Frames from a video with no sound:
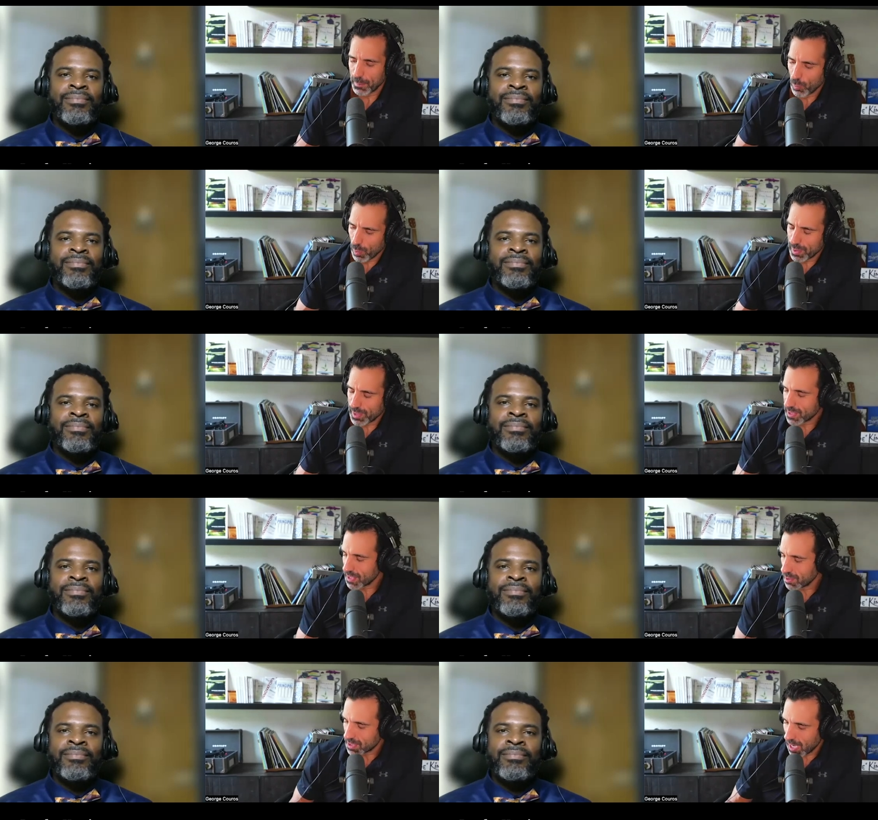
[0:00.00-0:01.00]
Speaker 1: one of the things that
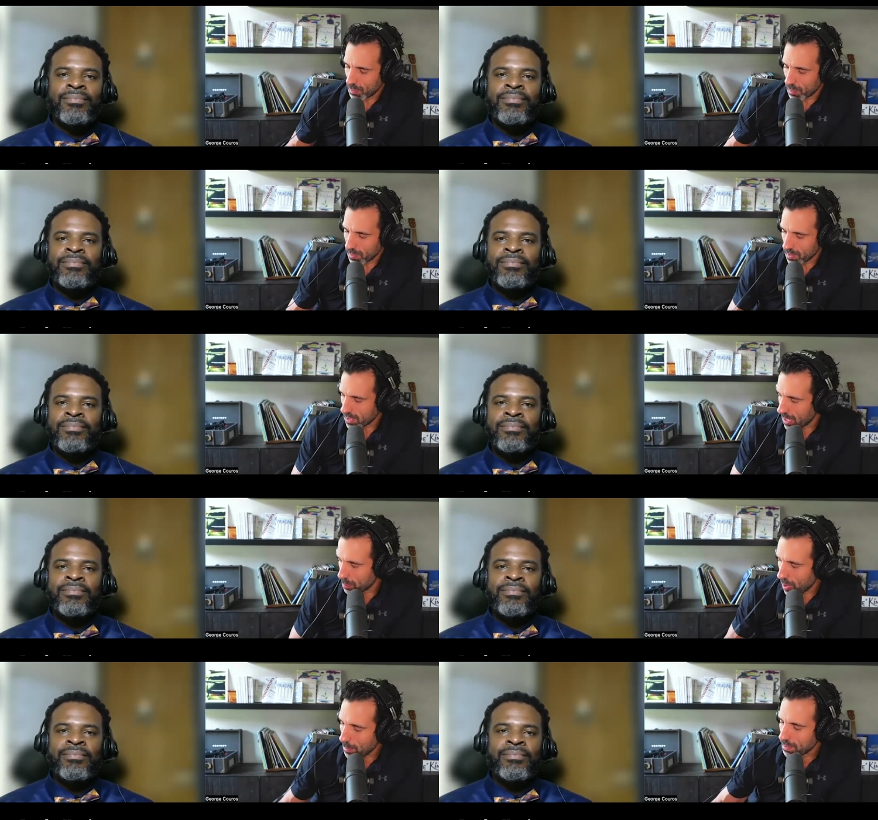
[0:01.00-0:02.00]
you said when we were kind of
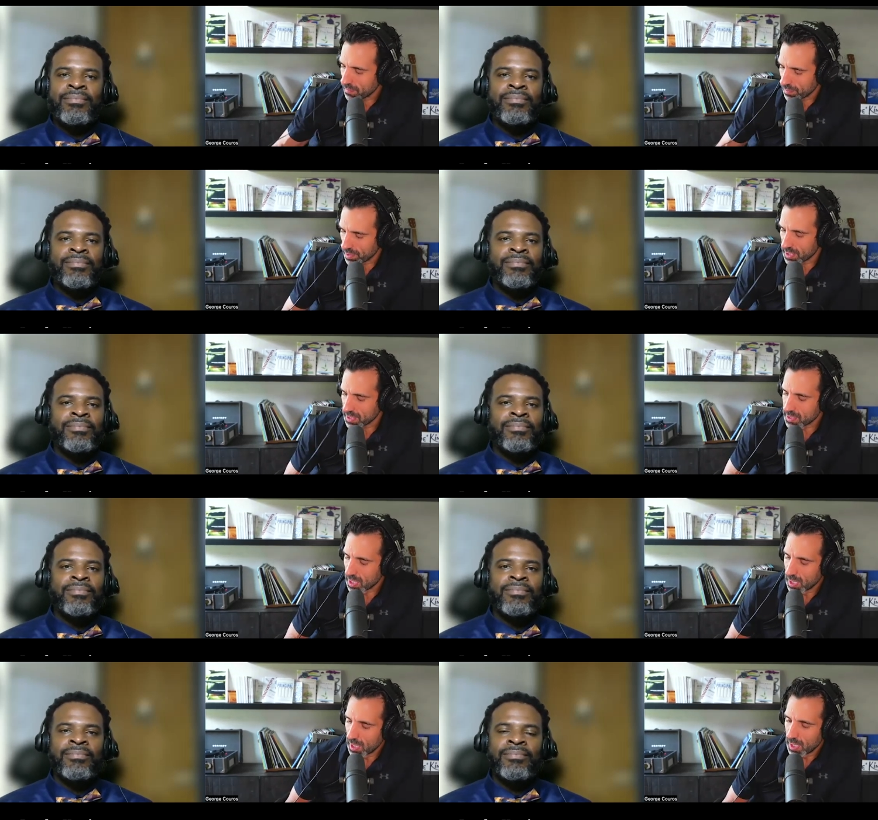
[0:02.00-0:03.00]
prepping for this,
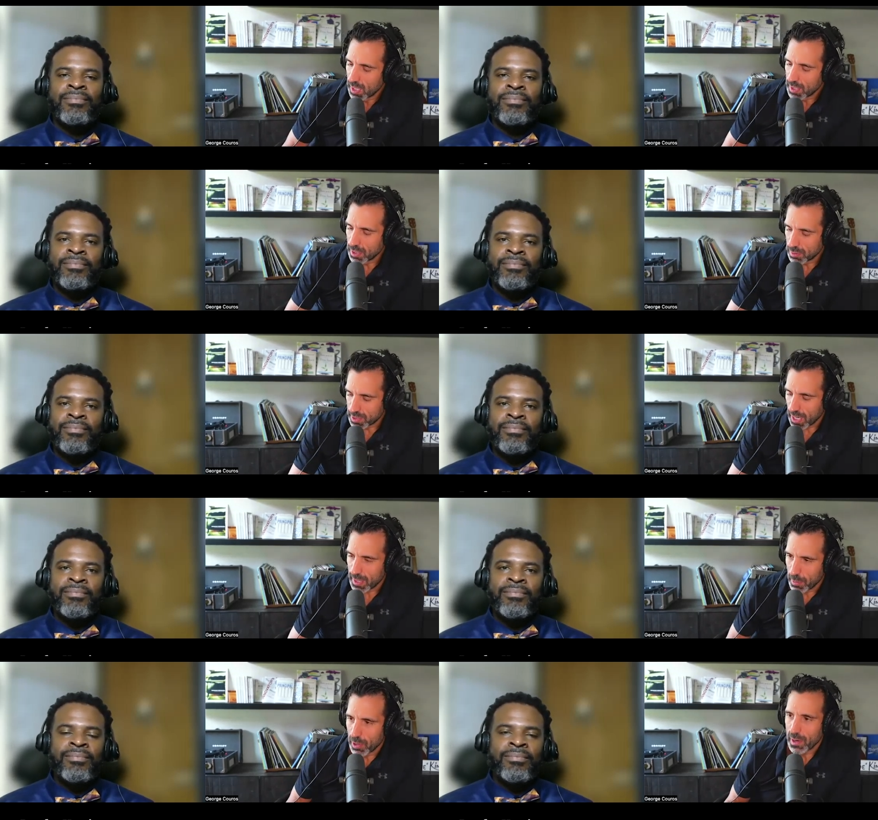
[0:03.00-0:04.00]
you said
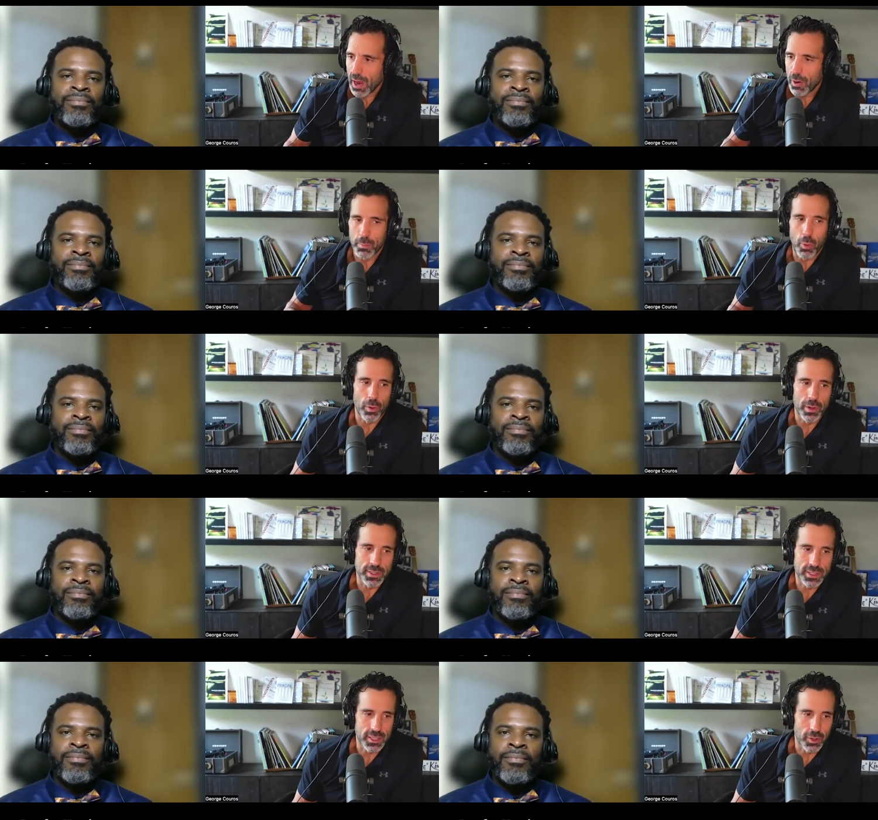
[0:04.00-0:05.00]
about how
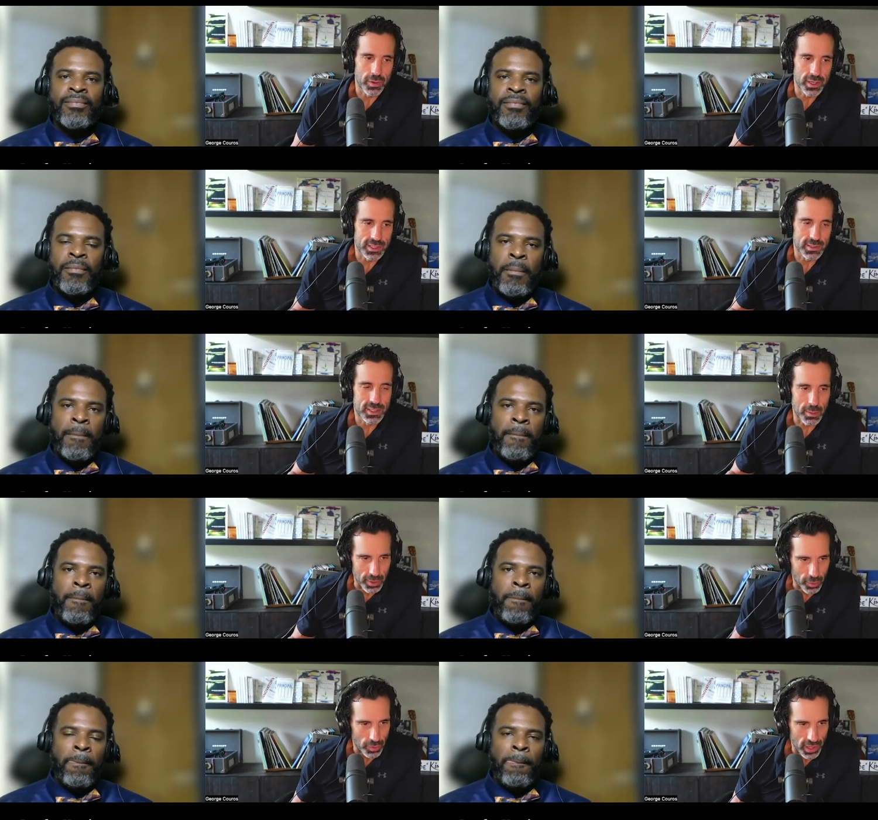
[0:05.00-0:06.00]
important you know it is to
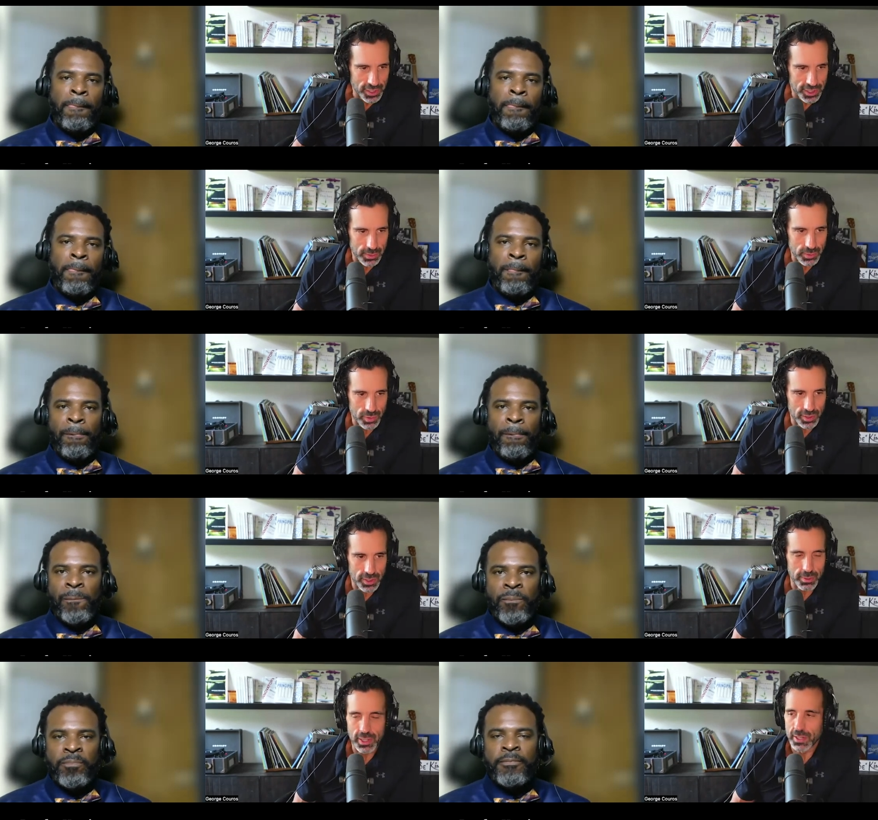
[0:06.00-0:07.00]
build relationships with your
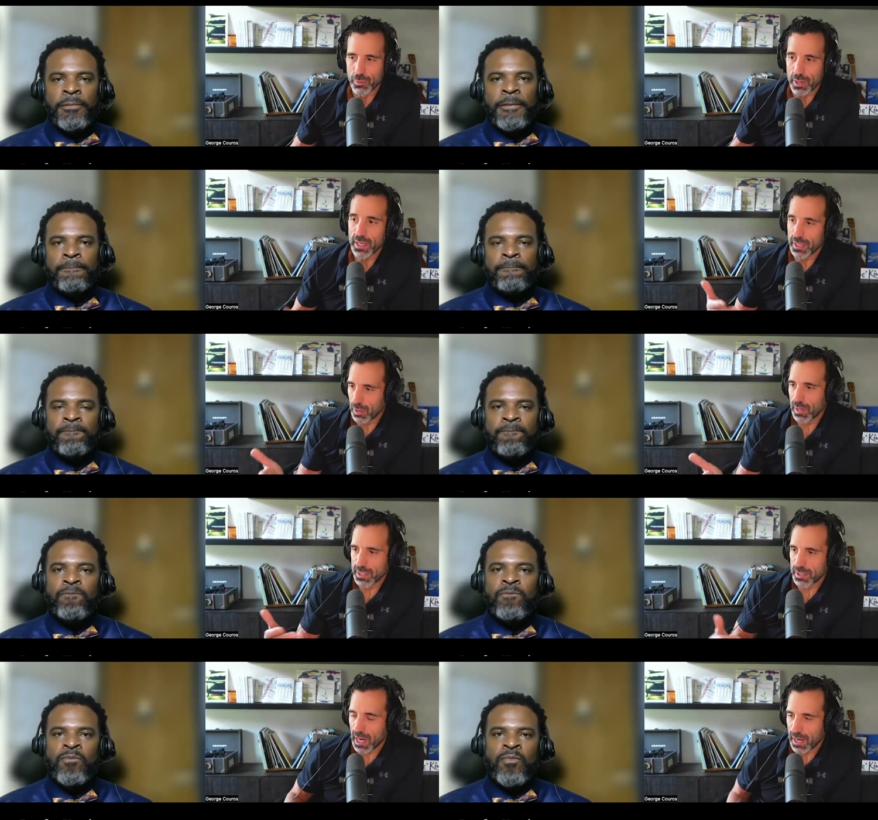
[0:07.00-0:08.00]
community, and really, you know,
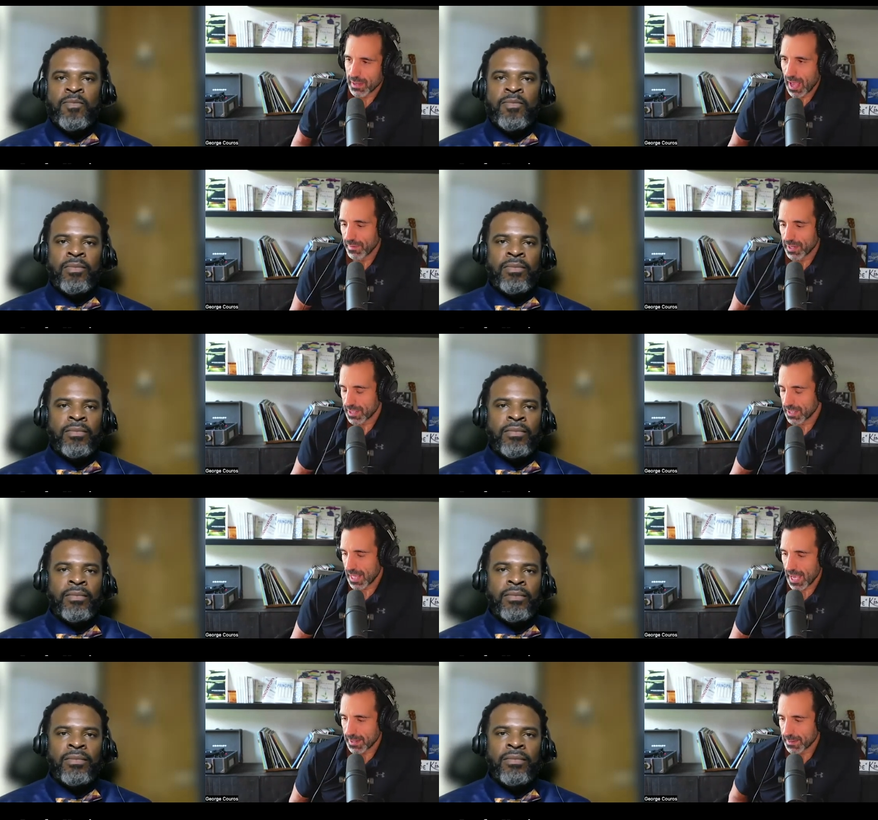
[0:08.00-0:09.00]
as you kind of evidence in
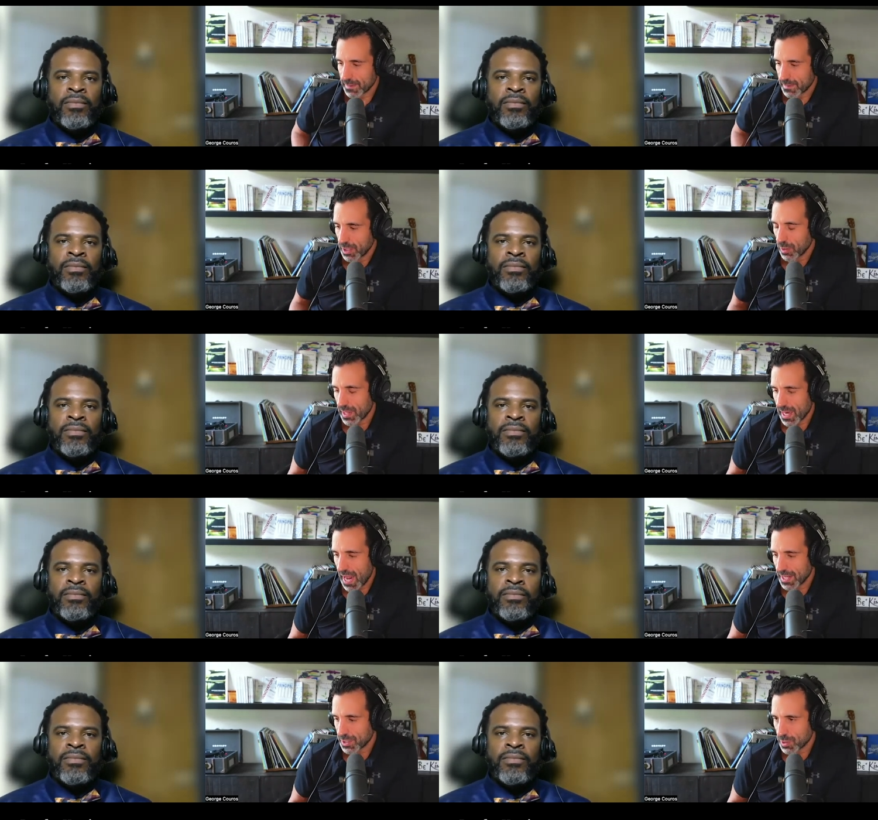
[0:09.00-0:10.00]
that, you know, that
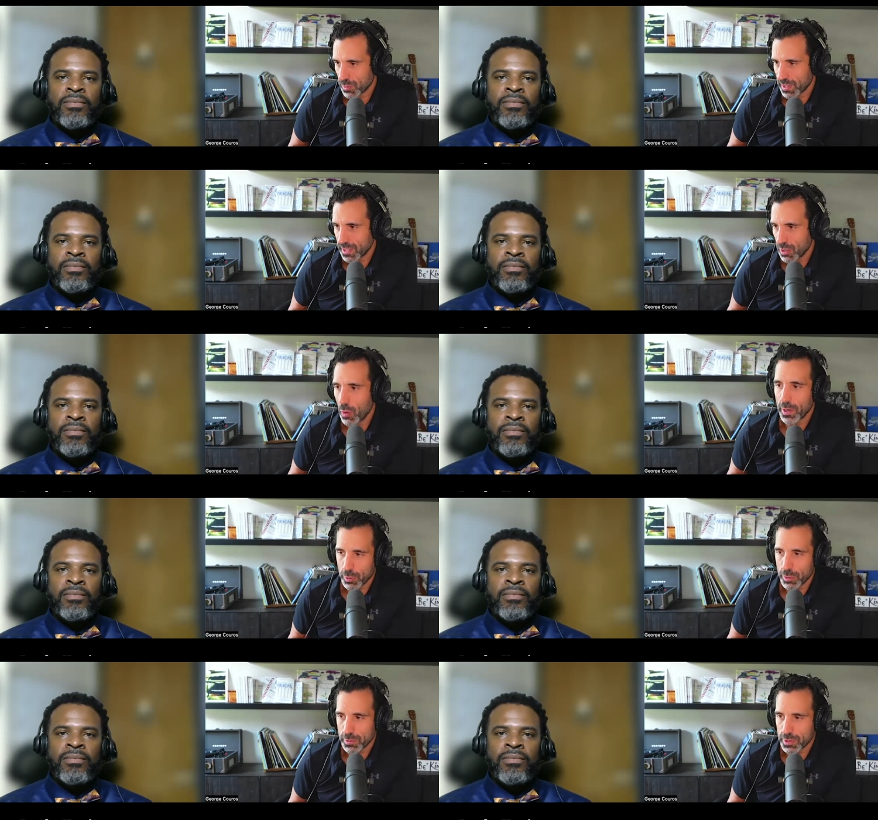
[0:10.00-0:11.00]
answer, really knowing
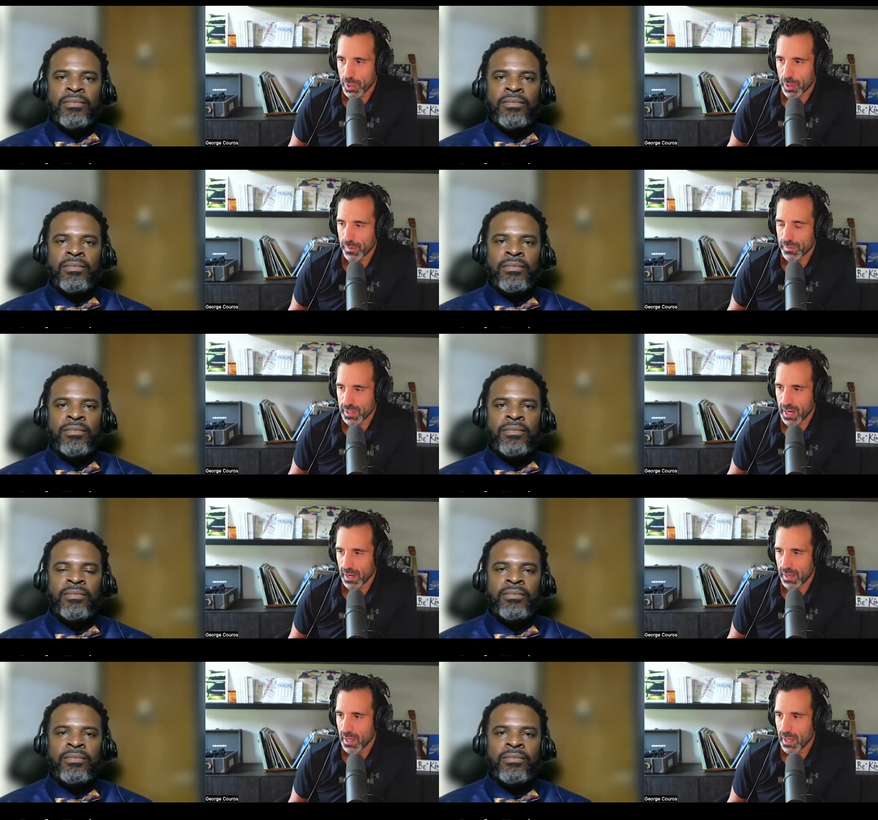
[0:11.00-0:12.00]
who you serve and kind
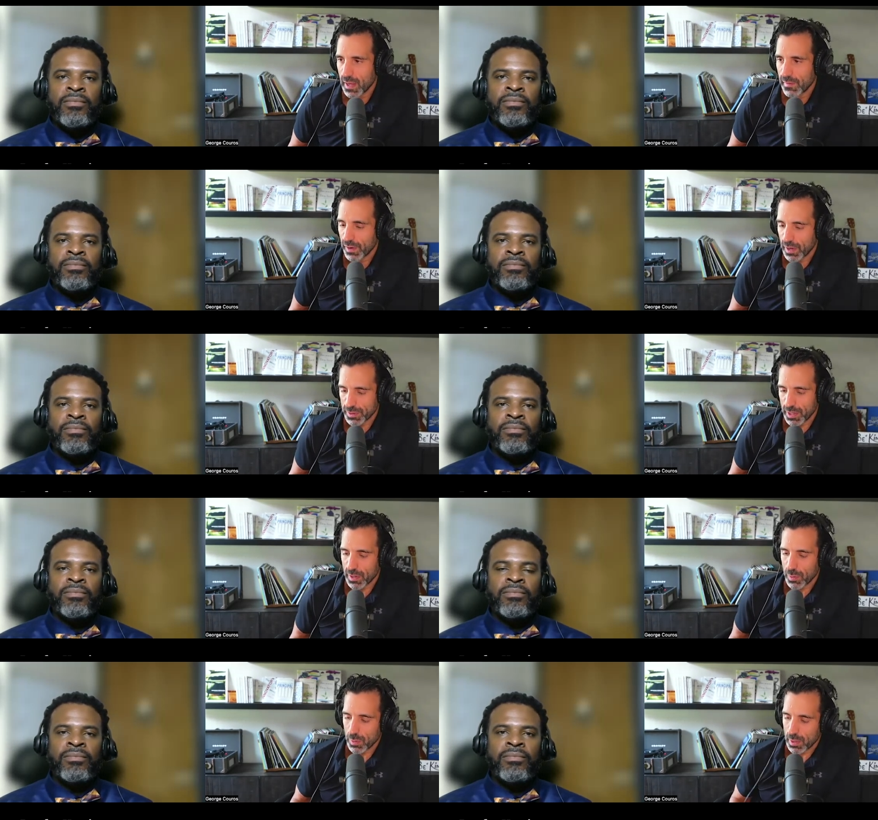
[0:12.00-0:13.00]
of figuring out there.